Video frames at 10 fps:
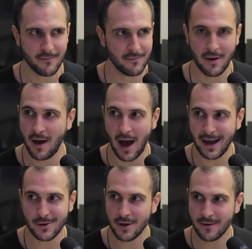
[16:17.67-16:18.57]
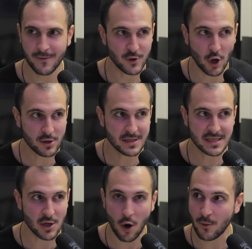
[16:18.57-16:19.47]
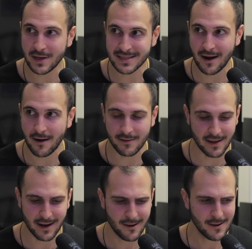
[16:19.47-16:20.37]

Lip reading: The darkness is always there. And like,